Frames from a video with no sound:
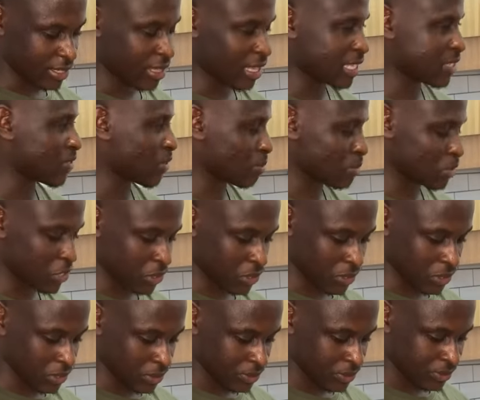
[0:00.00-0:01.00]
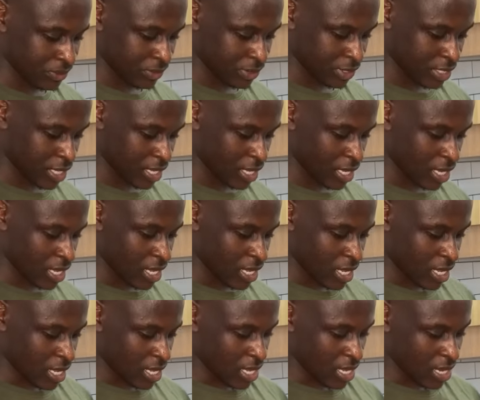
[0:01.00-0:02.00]
That's from Shiko.
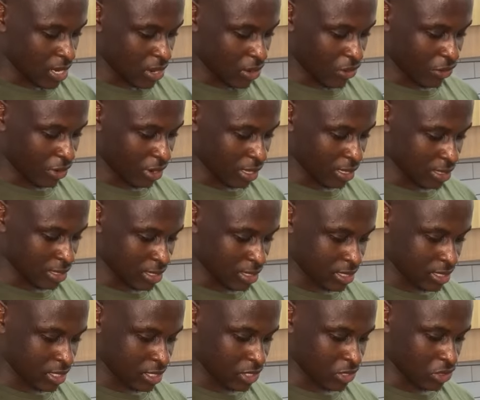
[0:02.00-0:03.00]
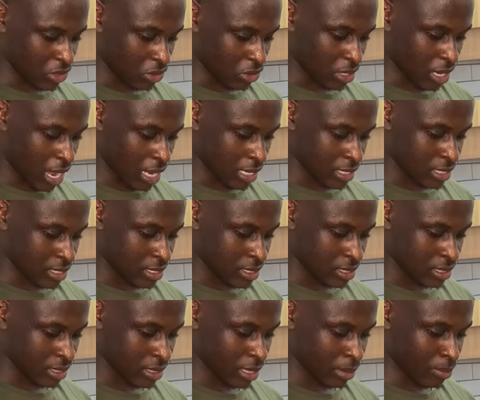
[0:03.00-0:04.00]
Lawrence, turn at
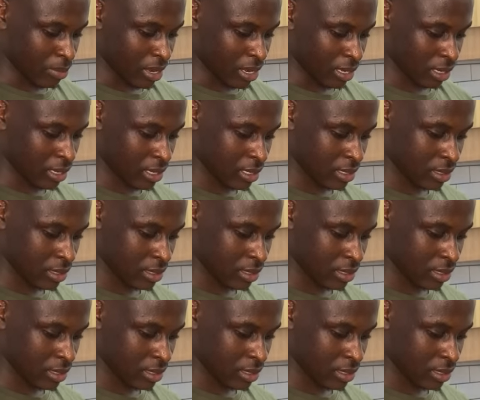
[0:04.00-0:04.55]
the back.